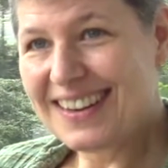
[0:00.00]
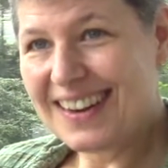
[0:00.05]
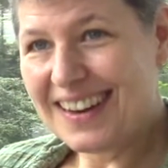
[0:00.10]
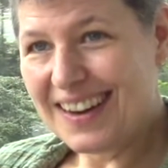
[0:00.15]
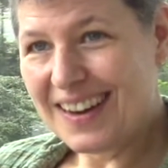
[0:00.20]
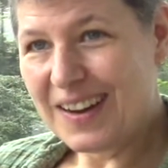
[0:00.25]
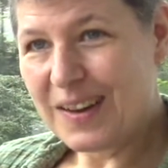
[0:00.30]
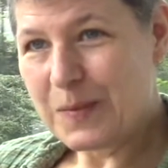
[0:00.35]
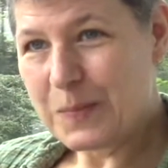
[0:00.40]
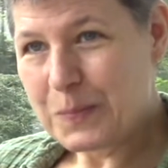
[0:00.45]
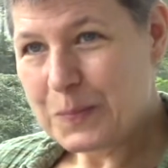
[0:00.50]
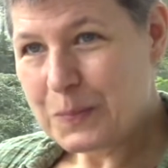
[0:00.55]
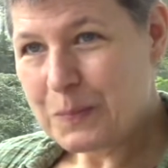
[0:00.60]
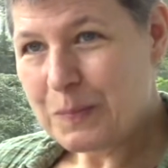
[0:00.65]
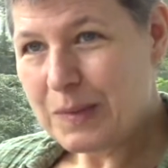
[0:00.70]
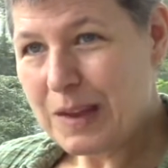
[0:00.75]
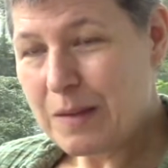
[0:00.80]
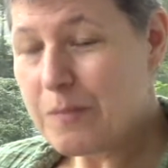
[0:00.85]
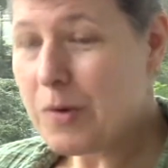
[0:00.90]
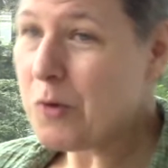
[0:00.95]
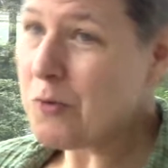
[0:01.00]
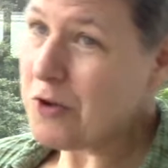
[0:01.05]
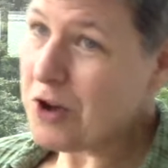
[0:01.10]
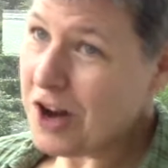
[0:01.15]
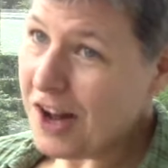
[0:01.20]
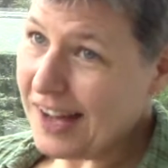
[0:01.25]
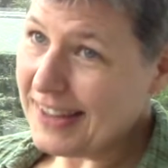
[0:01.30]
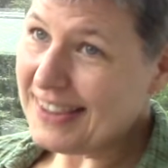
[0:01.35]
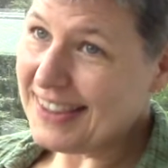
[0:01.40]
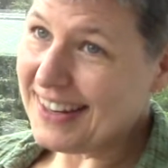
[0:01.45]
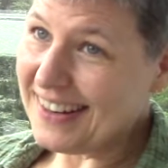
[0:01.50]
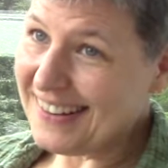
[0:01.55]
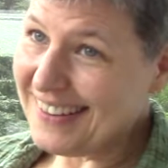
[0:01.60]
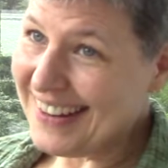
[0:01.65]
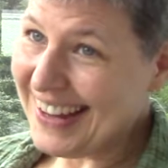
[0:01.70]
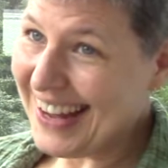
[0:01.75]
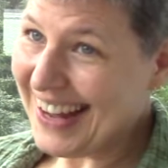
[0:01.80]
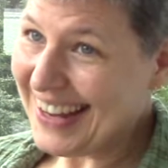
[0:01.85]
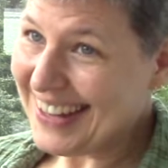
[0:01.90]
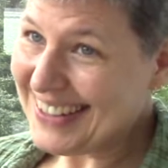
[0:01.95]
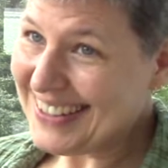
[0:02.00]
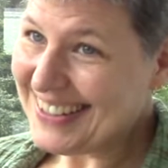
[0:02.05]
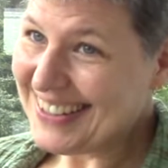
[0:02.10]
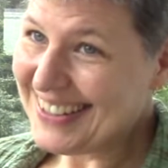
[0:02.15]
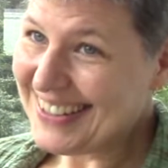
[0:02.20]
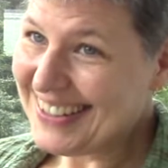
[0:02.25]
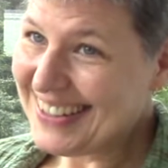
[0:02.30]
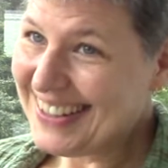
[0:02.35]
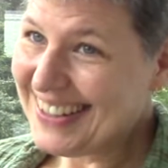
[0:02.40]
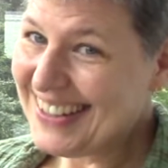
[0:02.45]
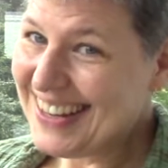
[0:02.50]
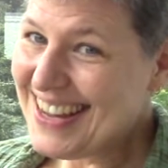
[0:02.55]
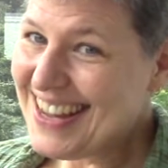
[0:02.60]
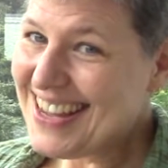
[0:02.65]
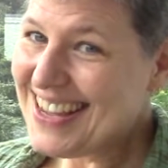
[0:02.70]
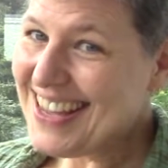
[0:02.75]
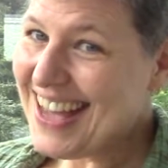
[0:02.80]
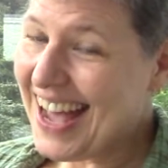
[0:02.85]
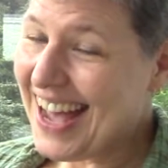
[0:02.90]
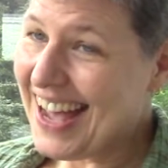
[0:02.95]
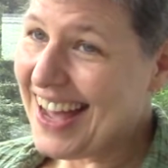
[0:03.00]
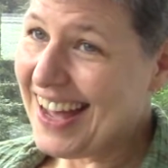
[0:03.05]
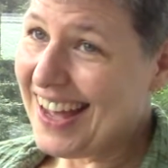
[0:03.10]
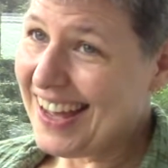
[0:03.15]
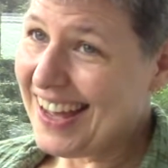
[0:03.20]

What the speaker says: but we're not there yet. Yeah.